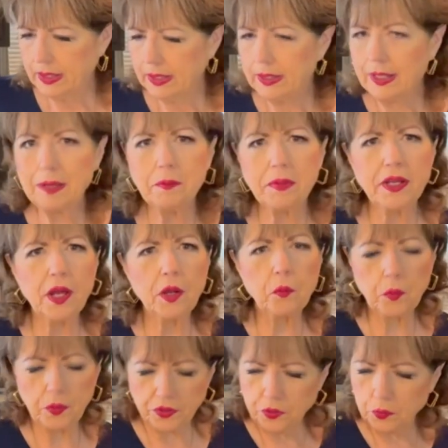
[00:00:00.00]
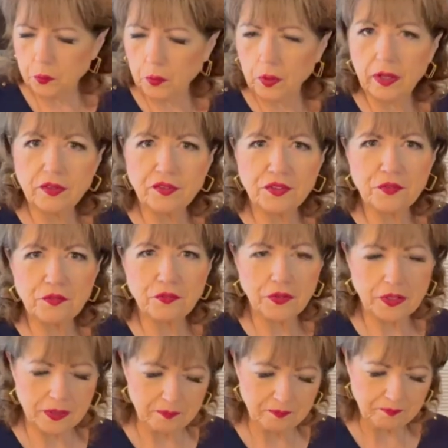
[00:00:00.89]
Let me know where you're watching
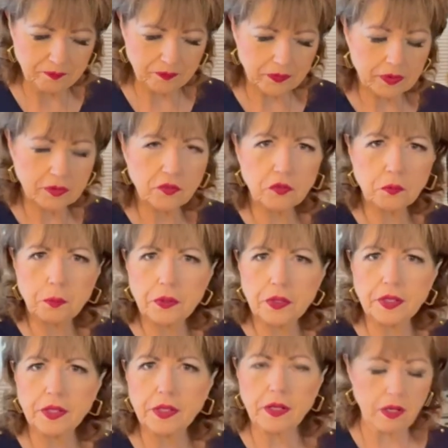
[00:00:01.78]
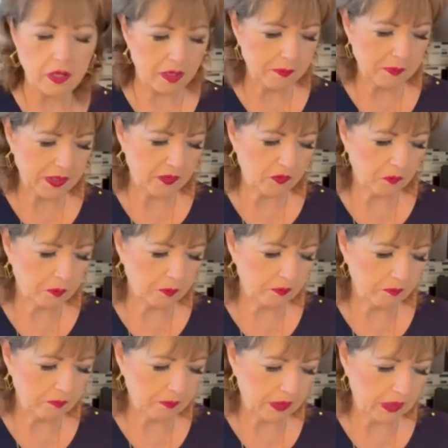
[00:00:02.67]
from. Just put it in the comments
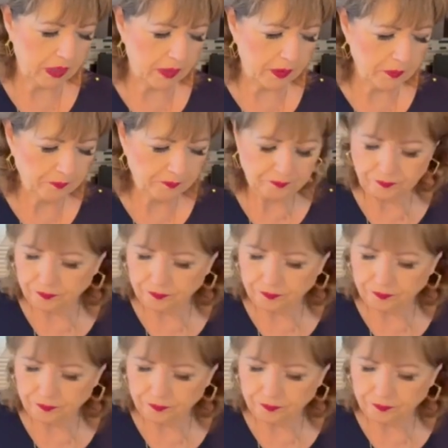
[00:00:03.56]
below.